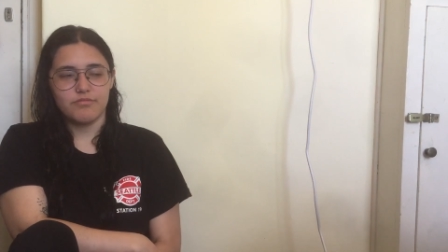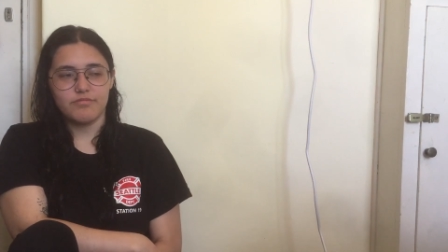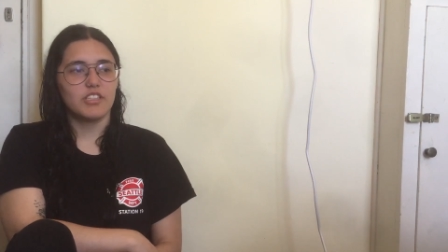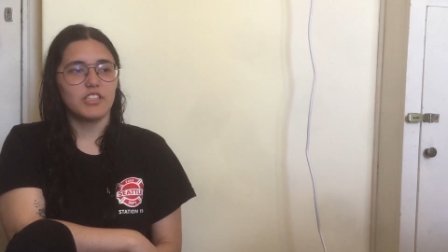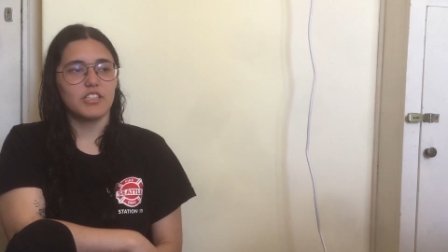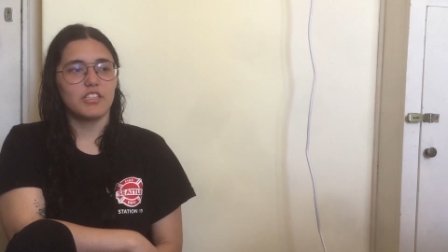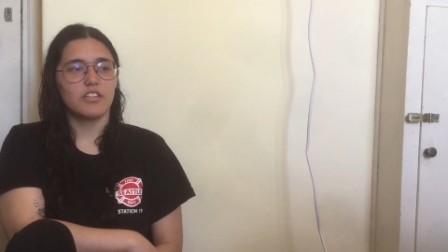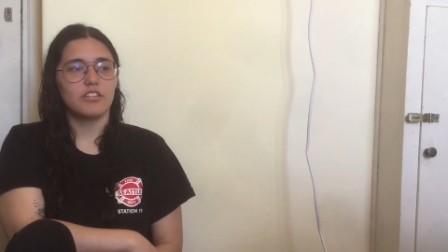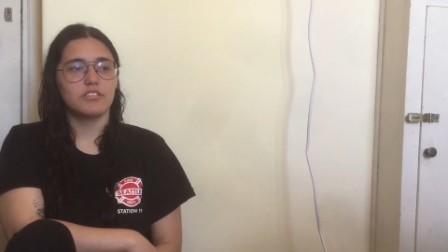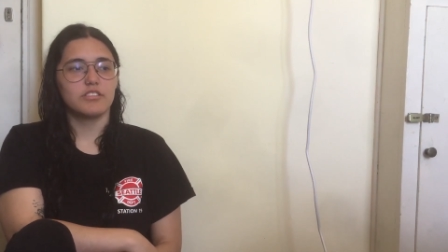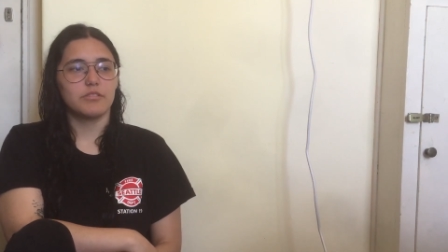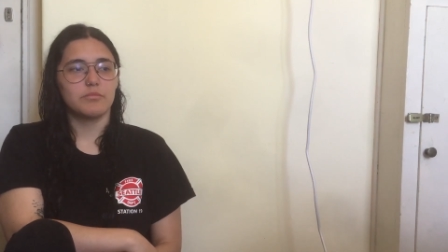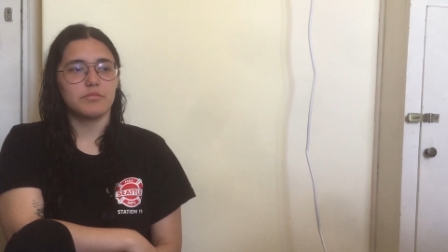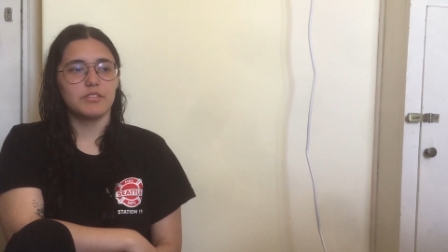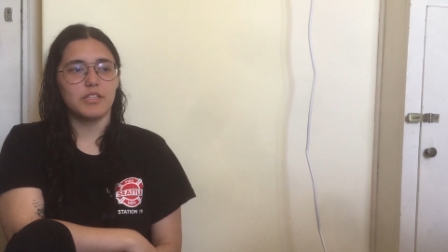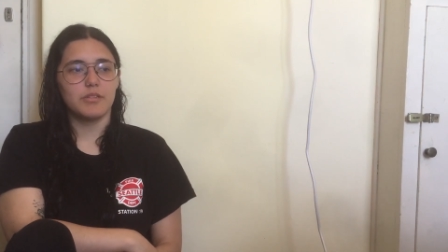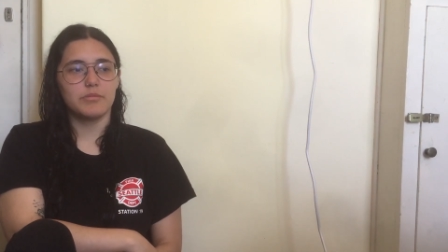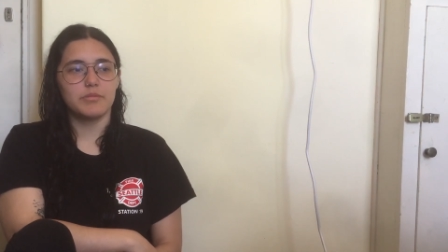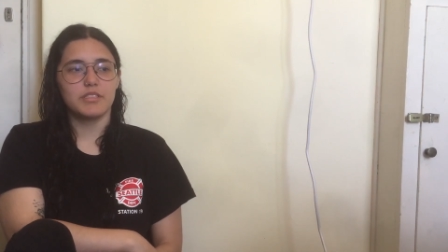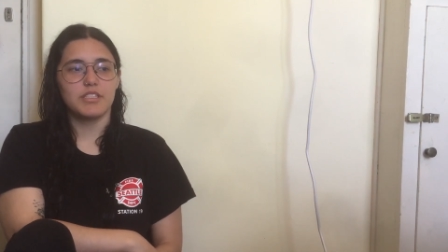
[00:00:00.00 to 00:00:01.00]
You know
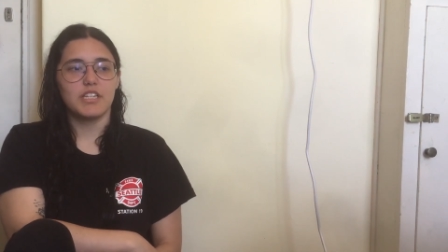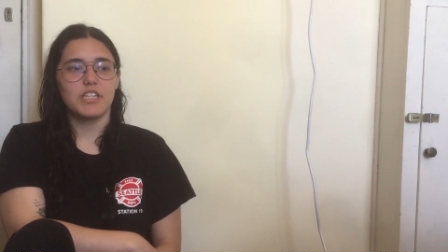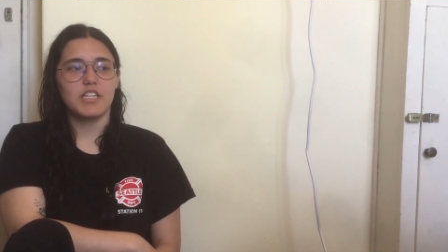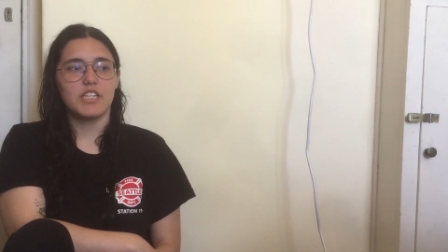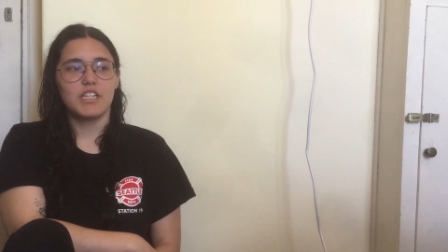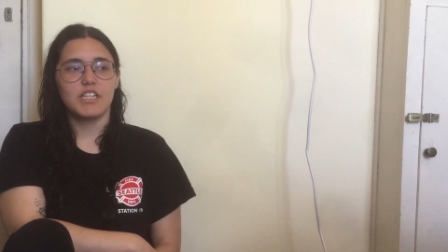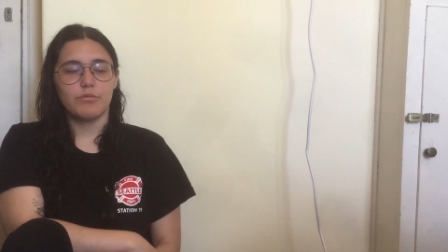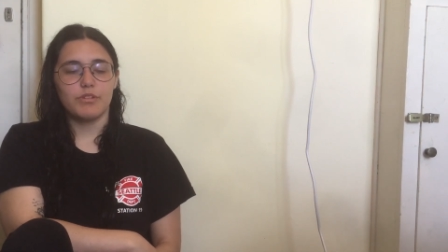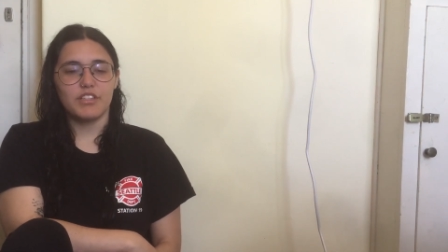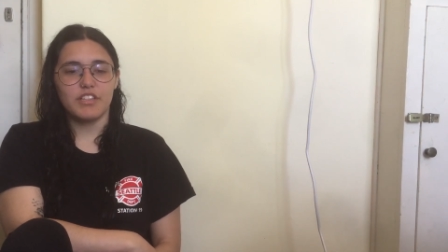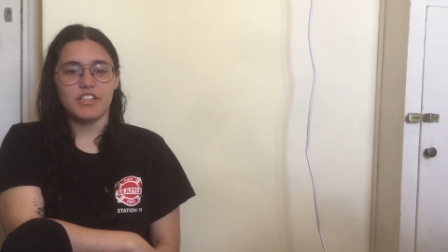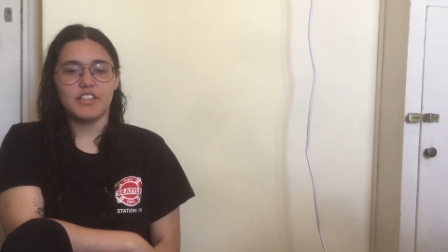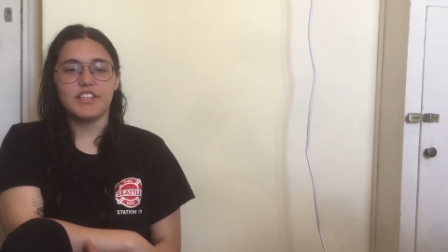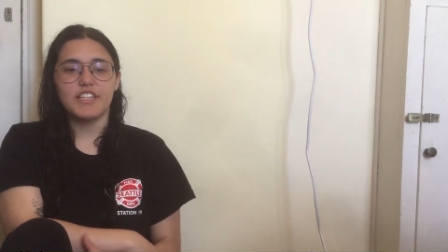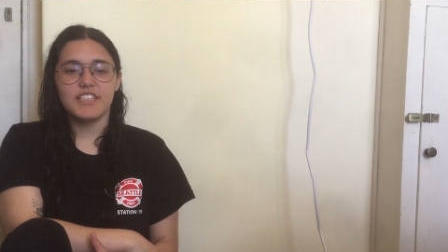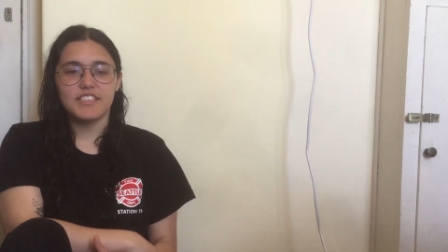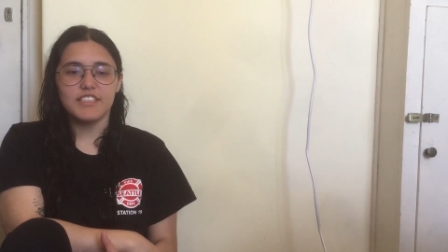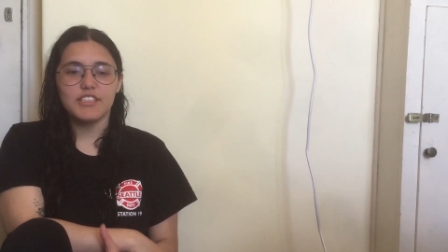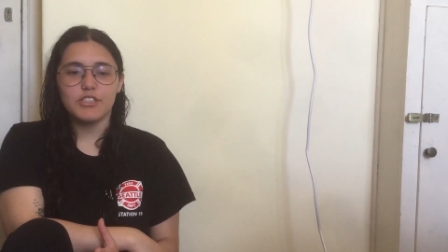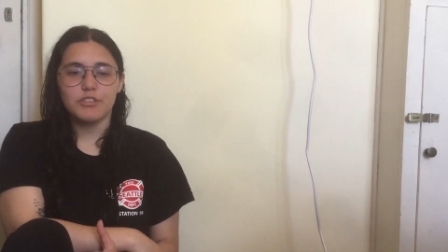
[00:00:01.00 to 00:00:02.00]
sometimes with the
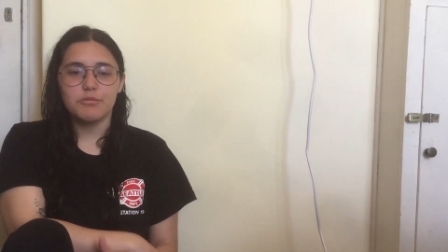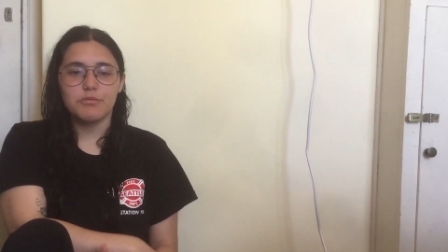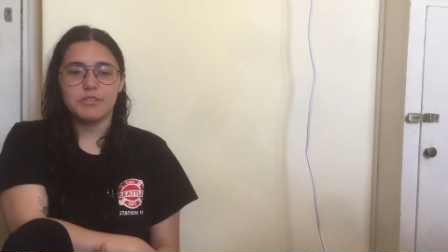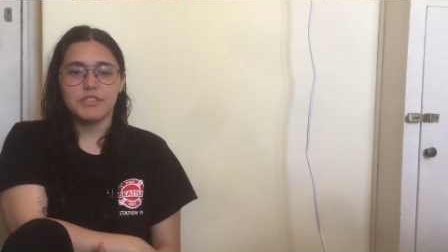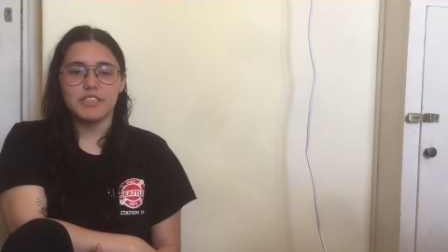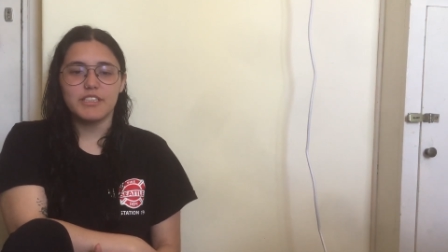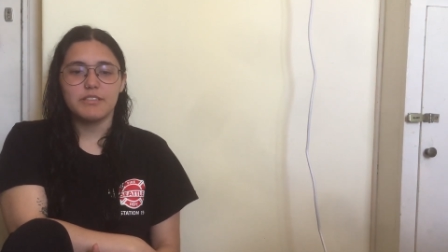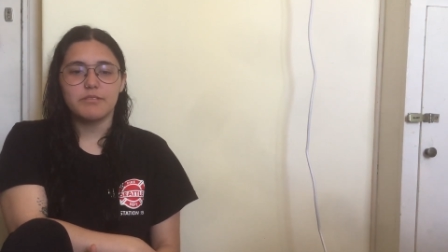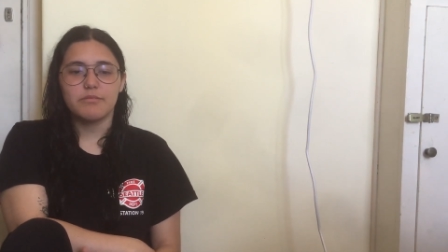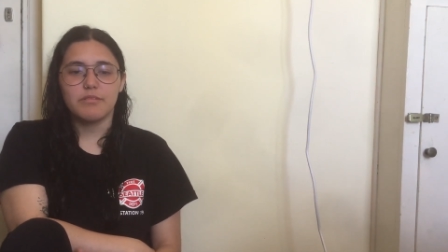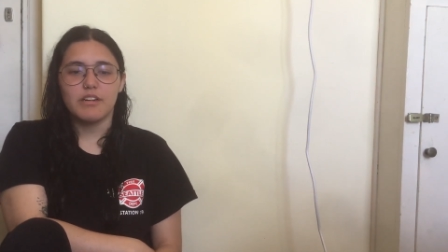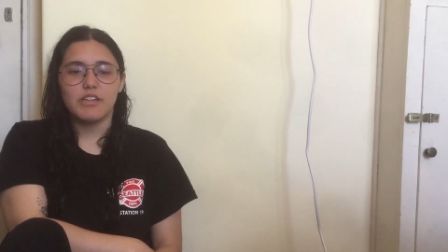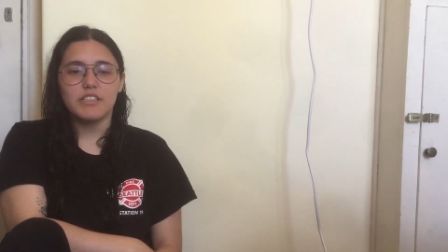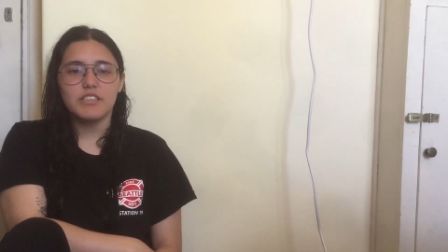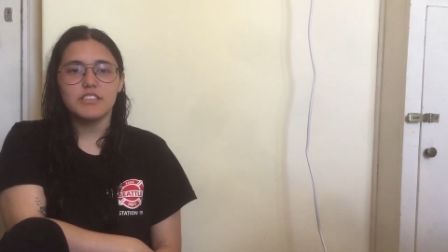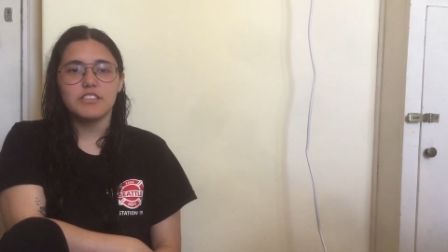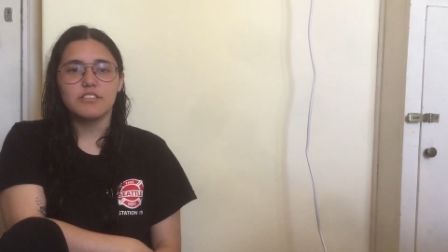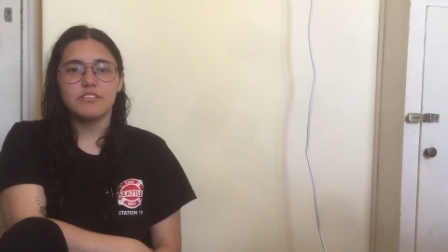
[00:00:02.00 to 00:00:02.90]
things that you really want,